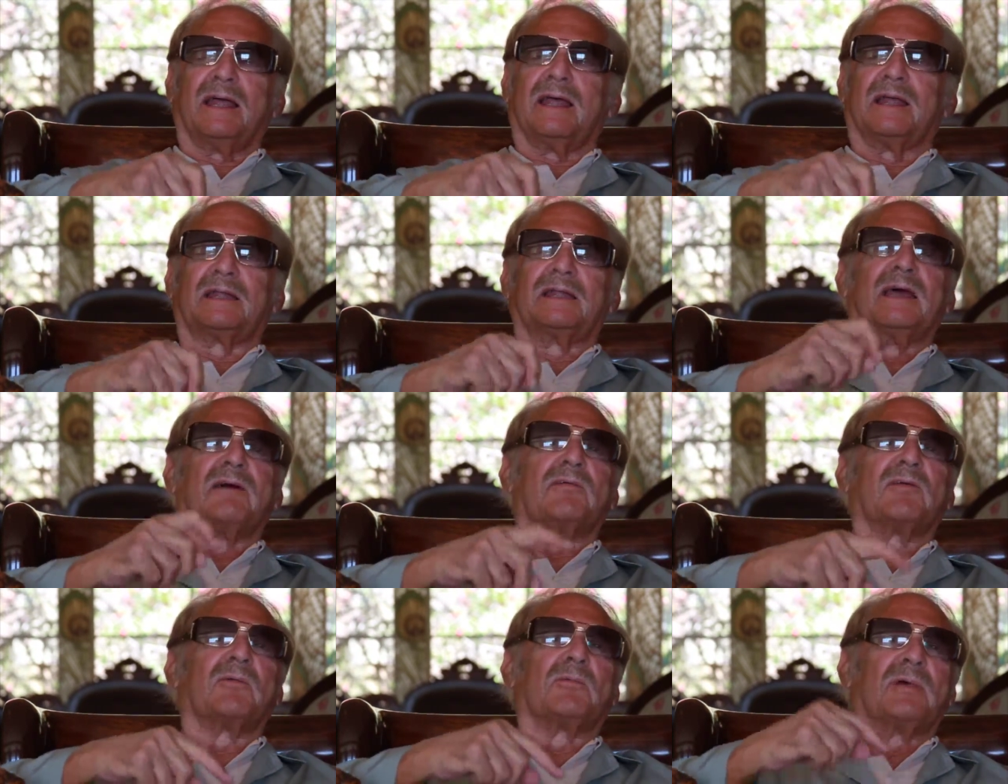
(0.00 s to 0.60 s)
it
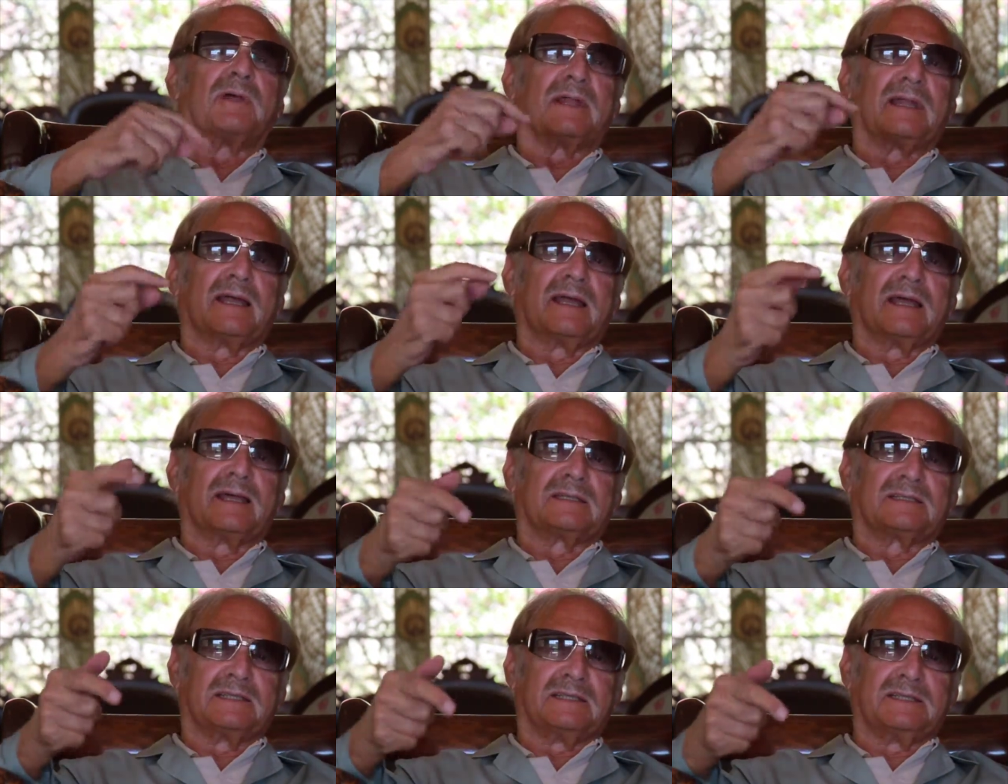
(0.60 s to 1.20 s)
never really
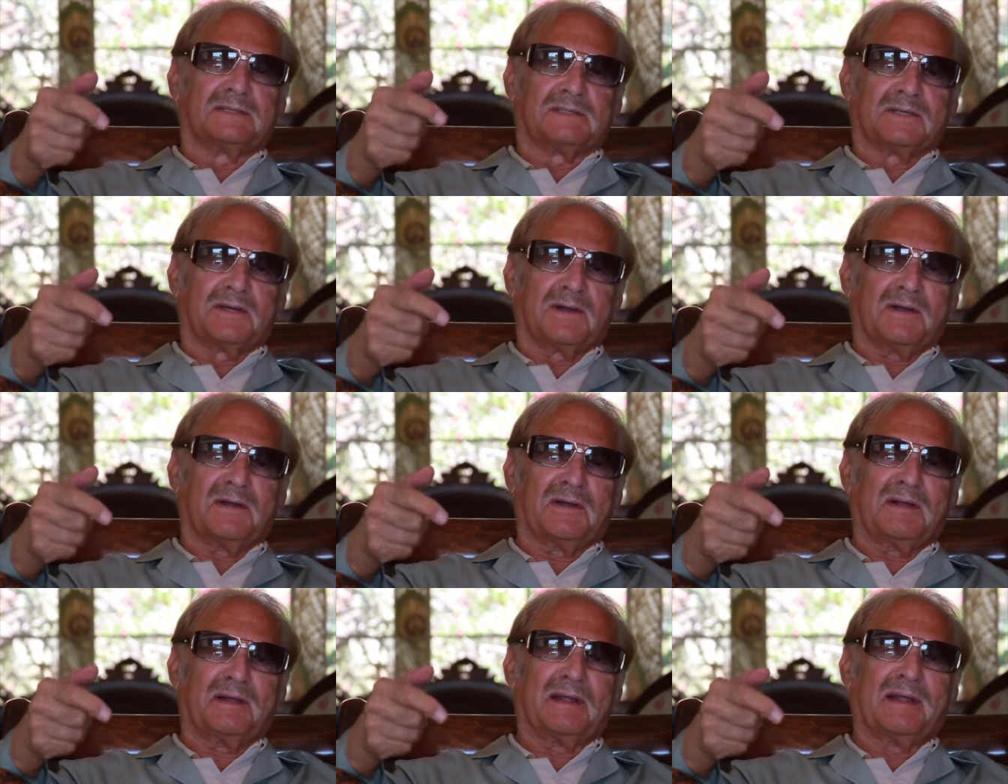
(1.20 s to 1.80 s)
gets
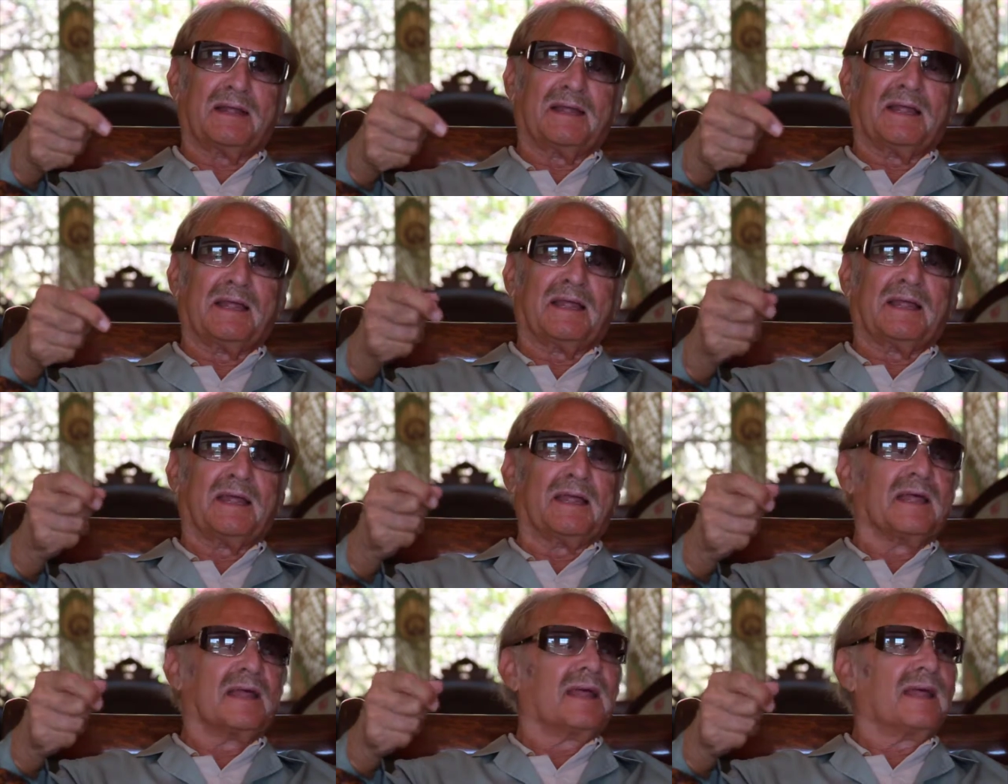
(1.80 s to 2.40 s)
easier.
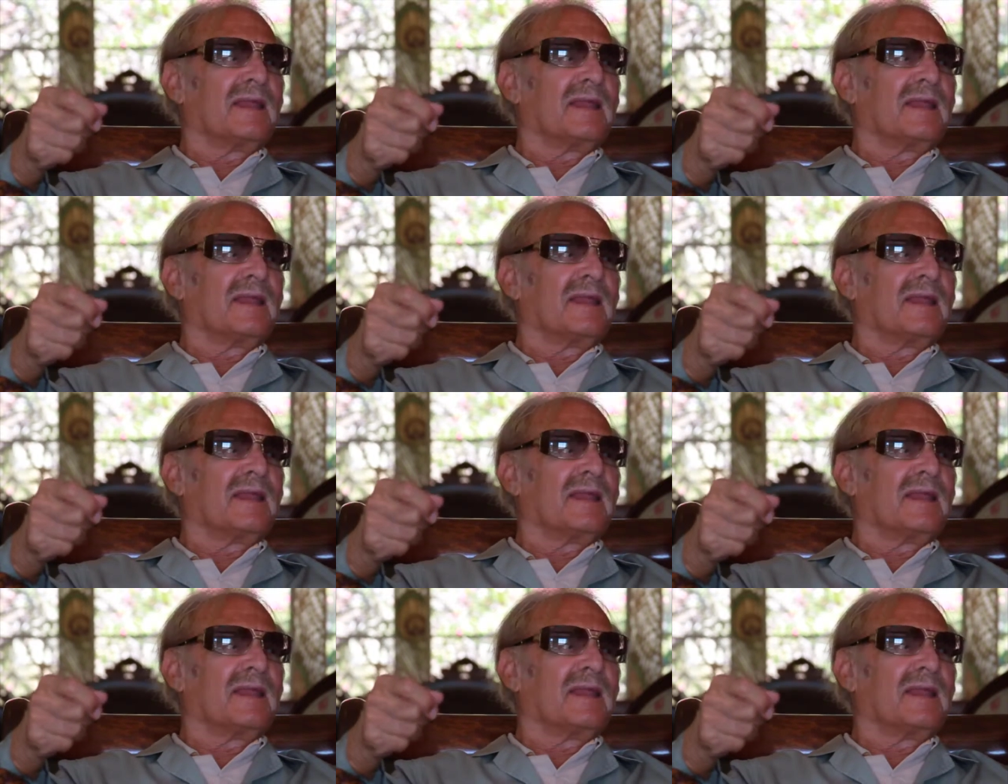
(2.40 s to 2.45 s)
Mm-hmm.